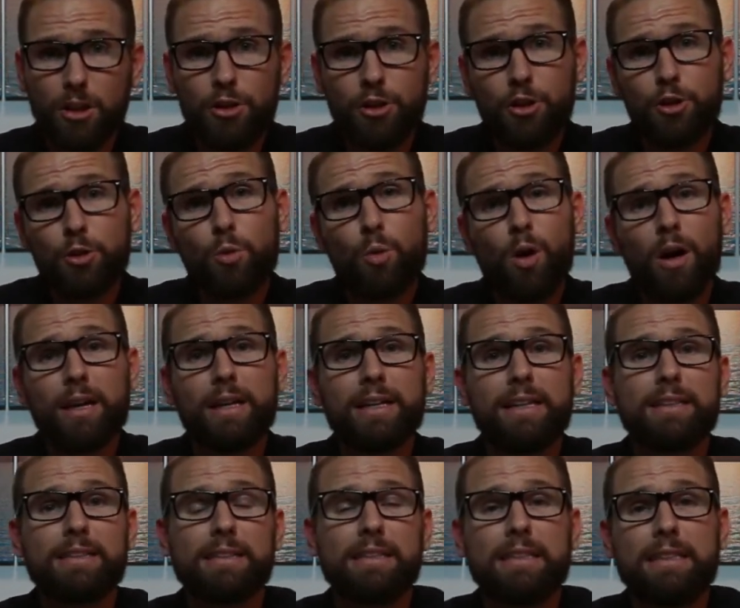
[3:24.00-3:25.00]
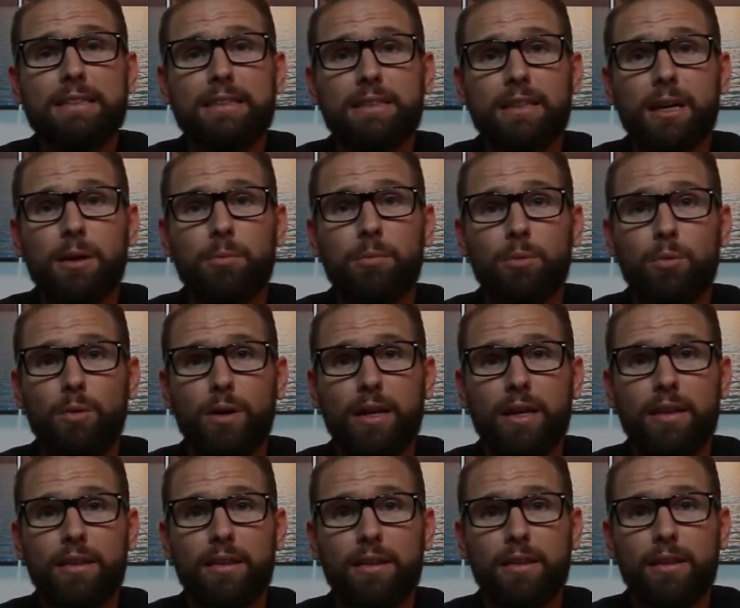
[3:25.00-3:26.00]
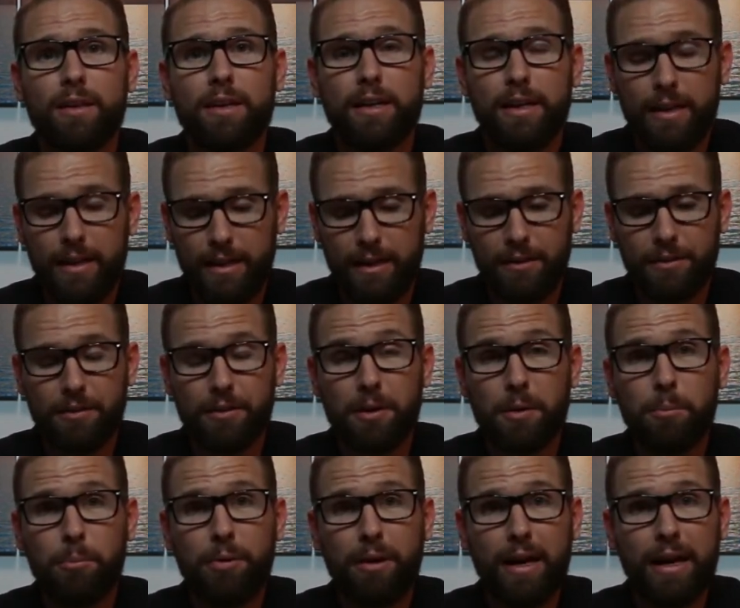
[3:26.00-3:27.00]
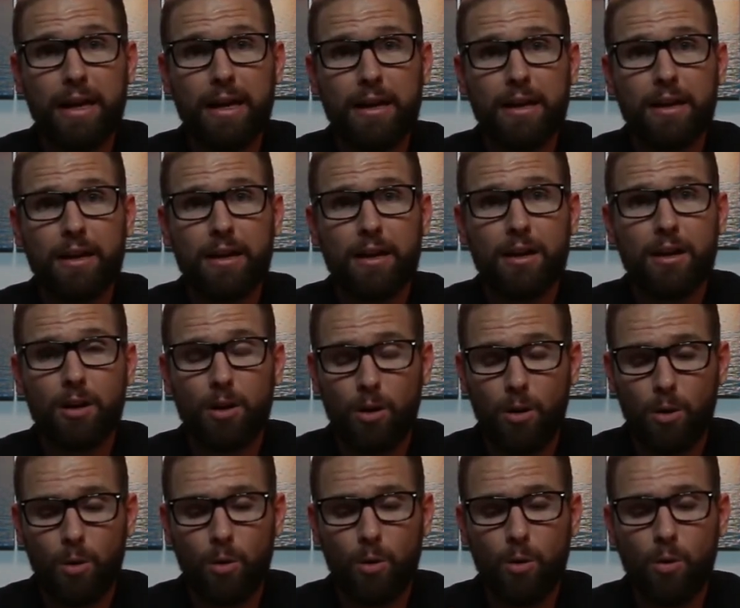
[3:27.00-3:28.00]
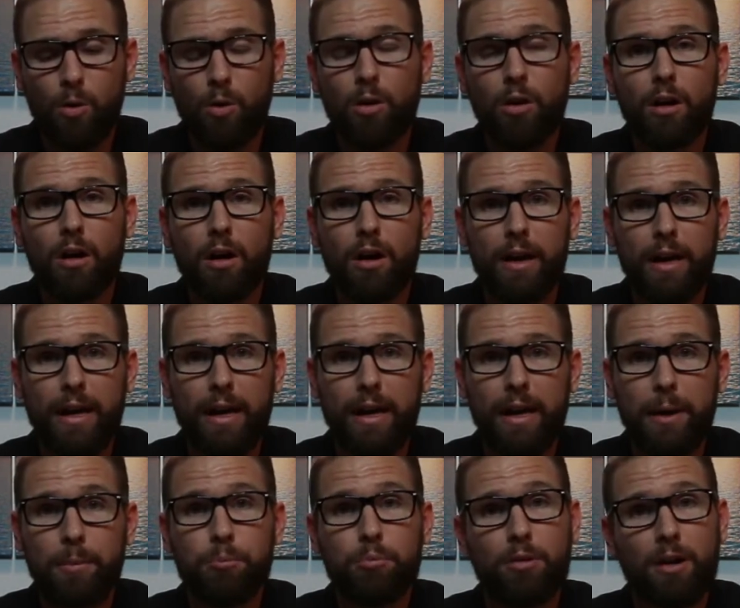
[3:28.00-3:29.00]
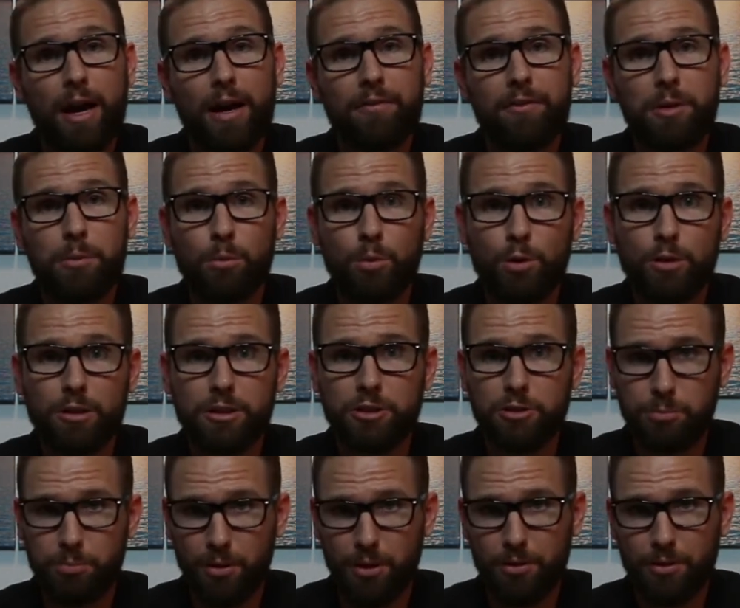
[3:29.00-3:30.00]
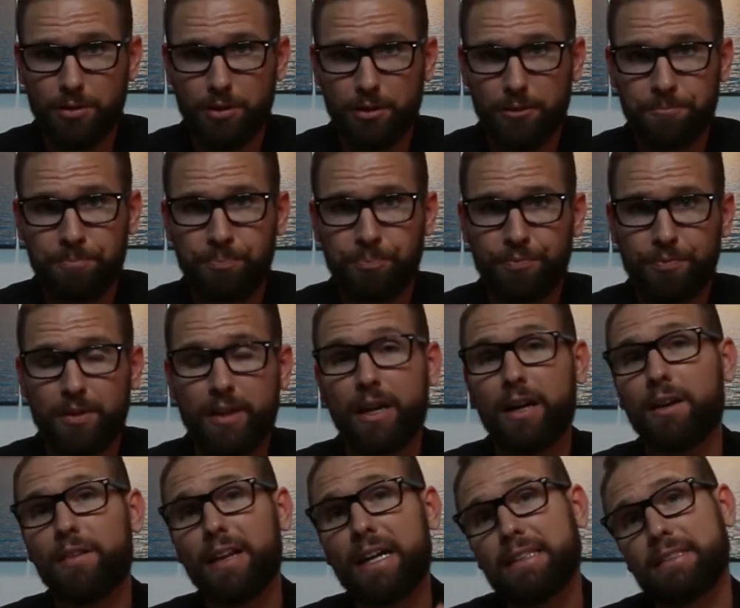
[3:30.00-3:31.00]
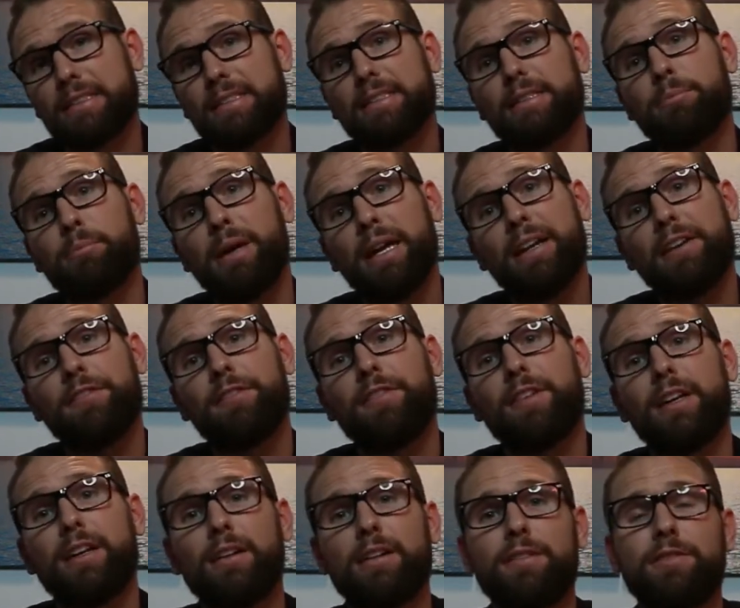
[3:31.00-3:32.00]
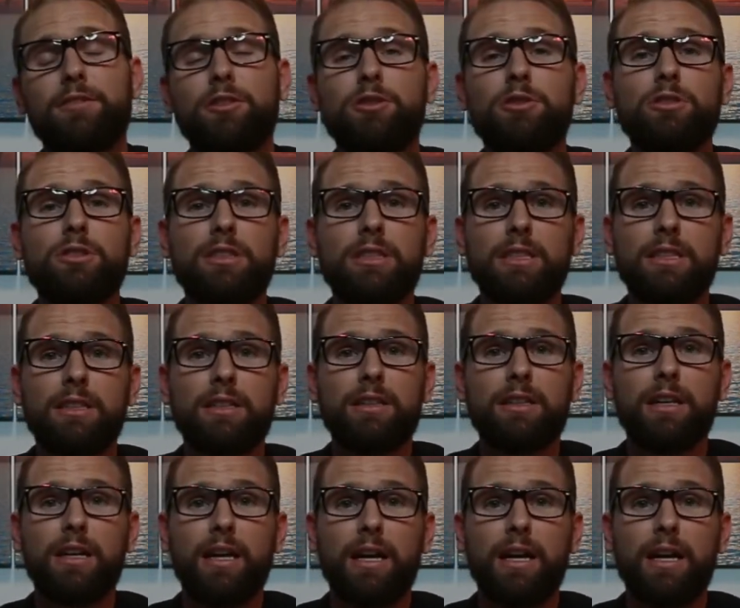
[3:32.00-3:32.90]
you want to get linked up with either a bank or a private mortgage broker. Now, that's the benefit of using